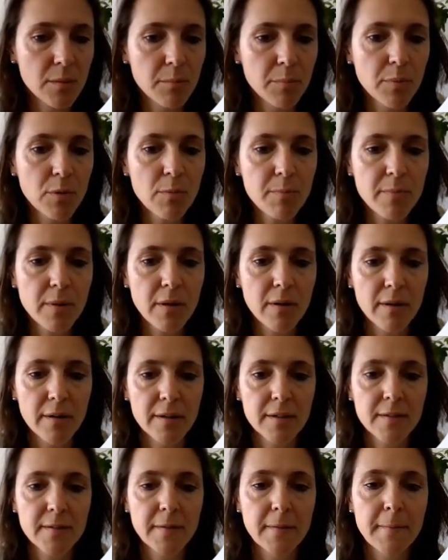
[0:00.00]
Pop
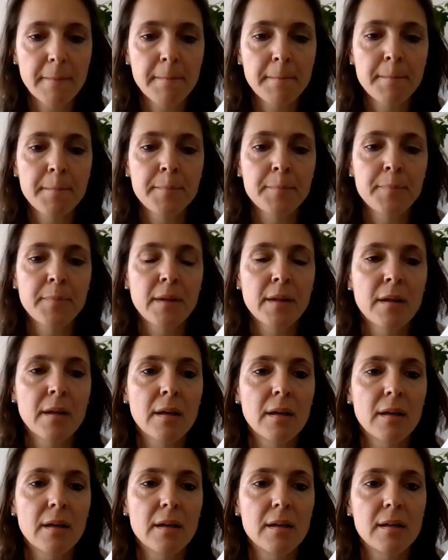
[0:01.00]
art
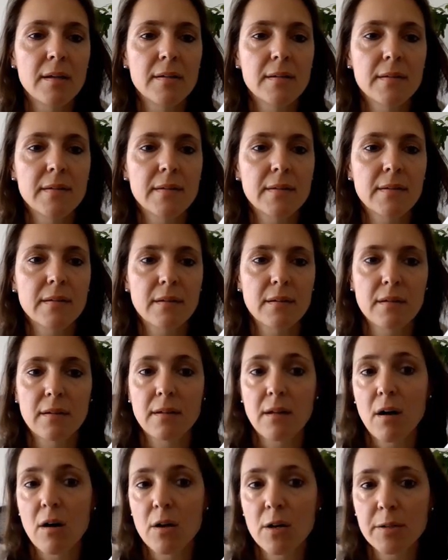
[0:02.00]
is
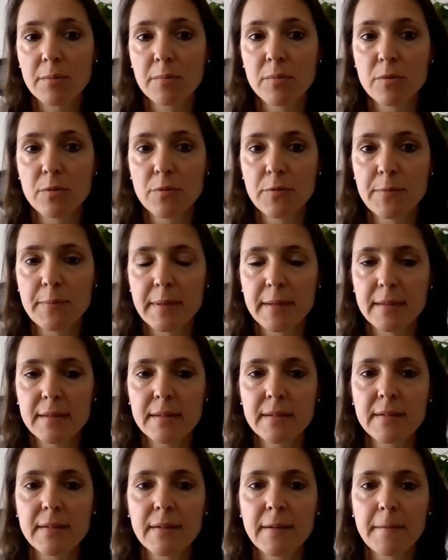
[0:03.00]
an art
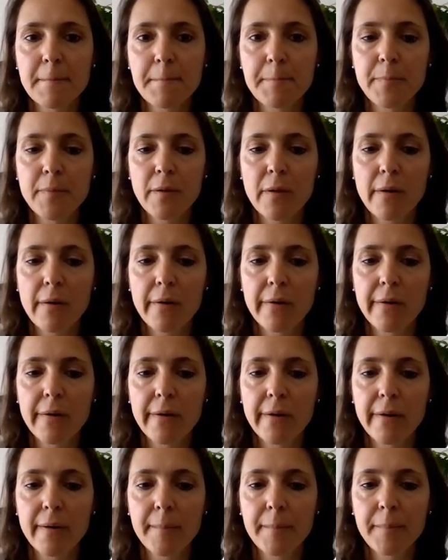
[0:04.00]
movement,
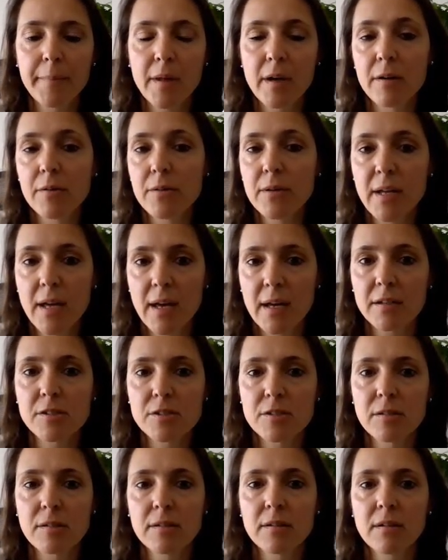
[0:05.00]
a
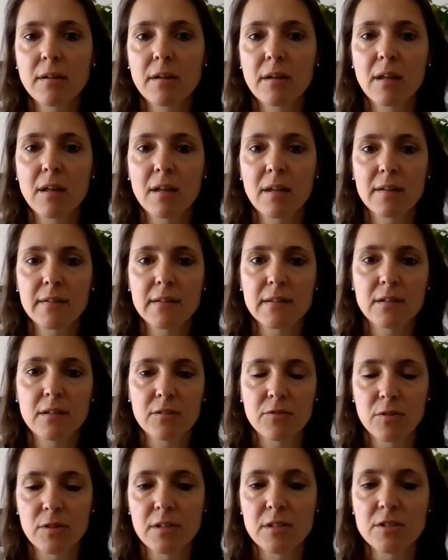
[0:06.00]
reaction against the
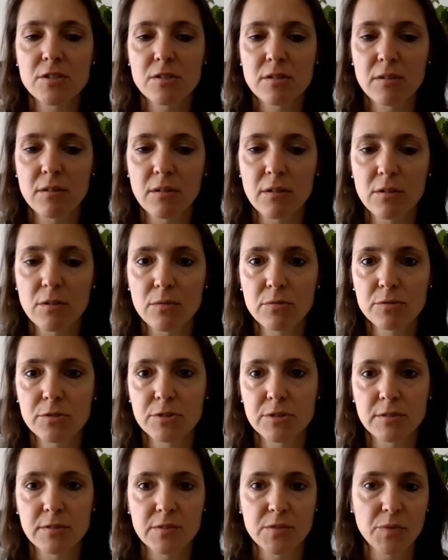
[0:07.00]
traditional
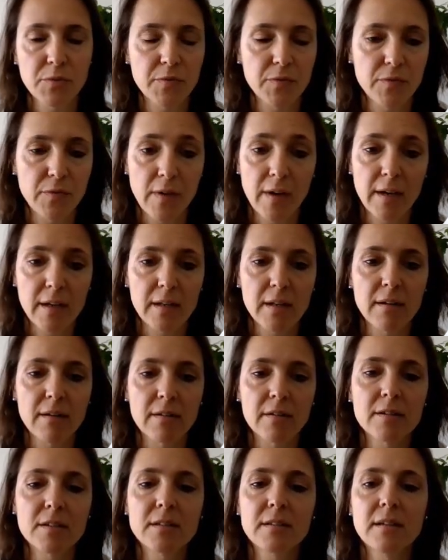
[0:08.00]
notions of fine
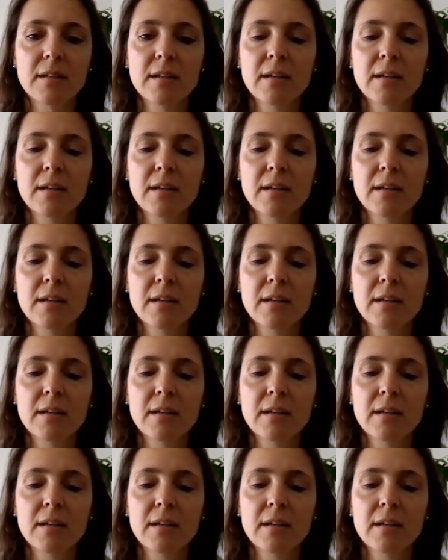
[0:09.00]
art.